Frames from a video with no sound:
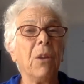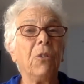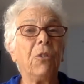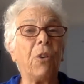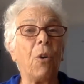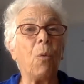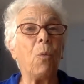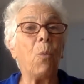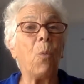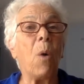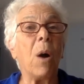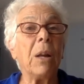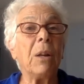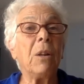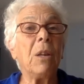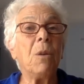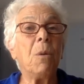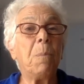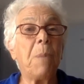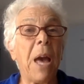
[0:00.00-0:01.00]
So, what do
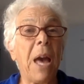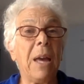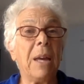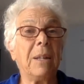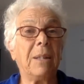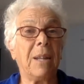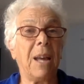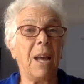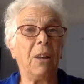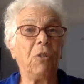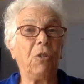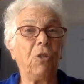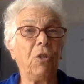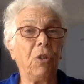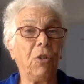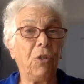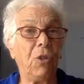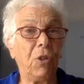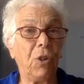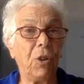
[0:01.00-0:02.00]
you pay
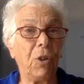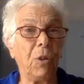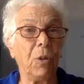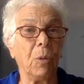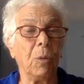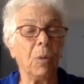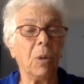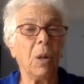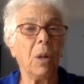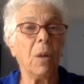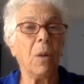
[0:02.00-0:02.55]
attention to?